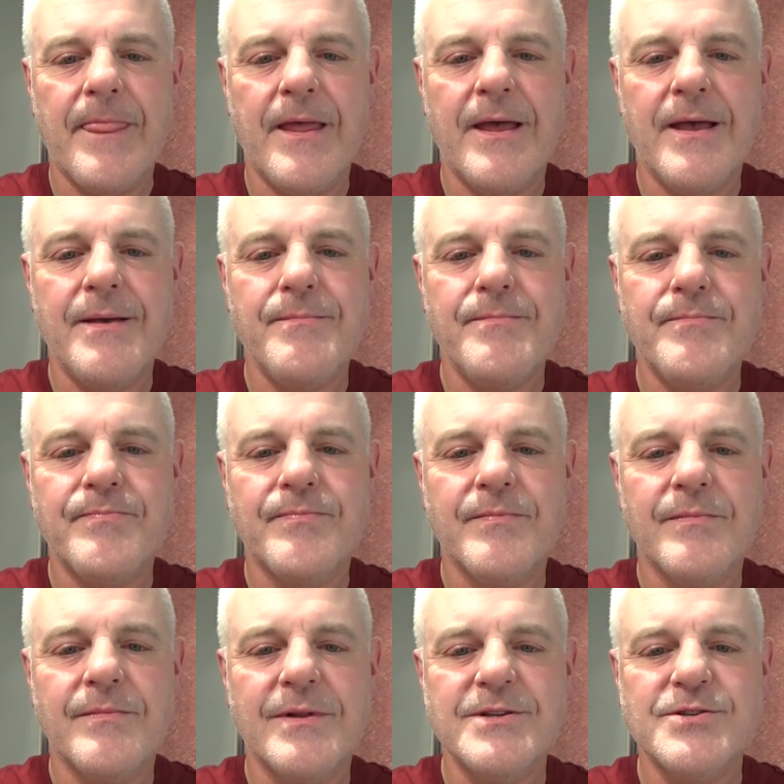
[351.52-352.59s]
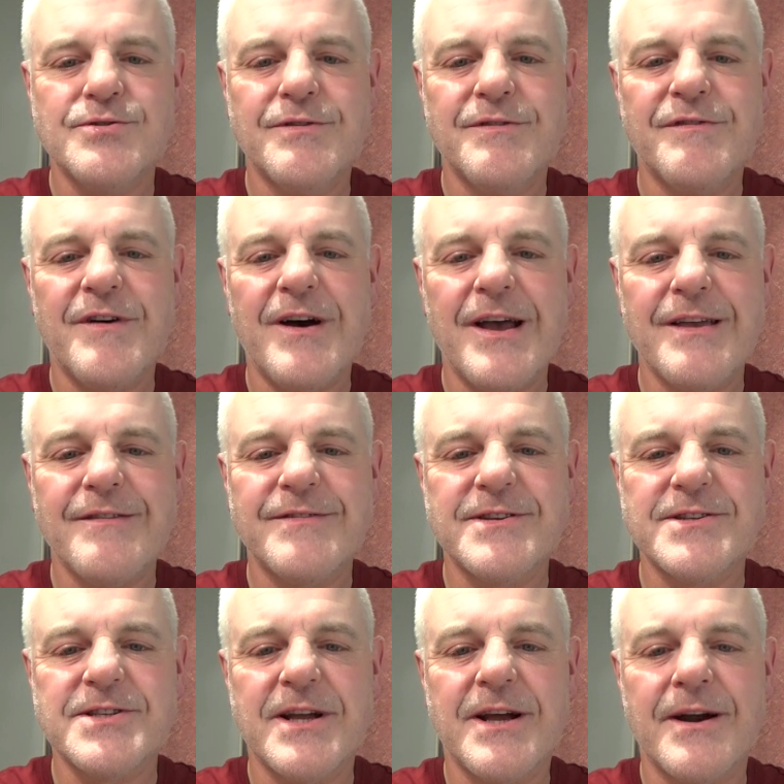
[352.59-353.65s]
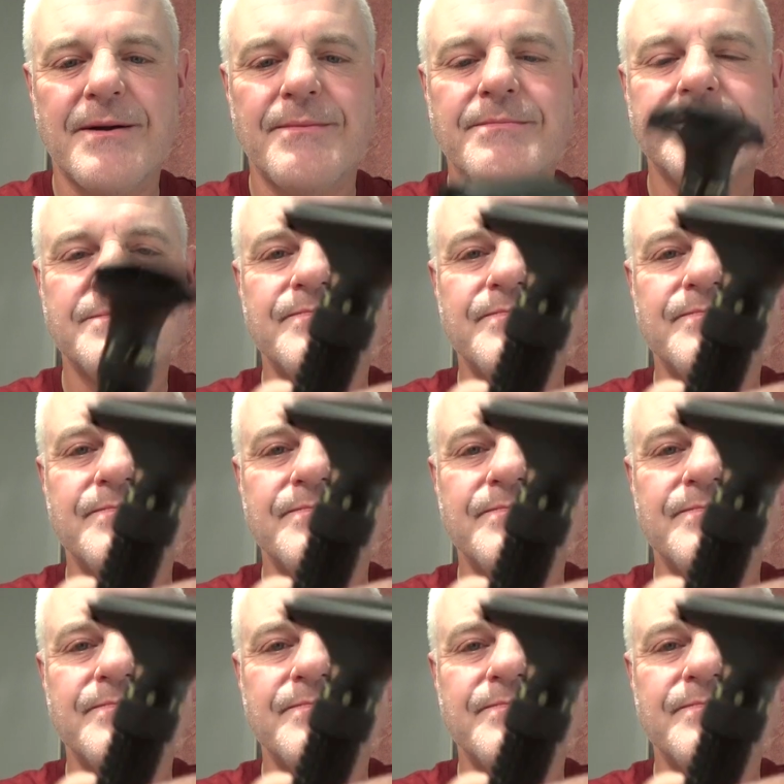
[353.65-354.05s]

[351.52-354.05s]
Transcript: let's go 5 to start.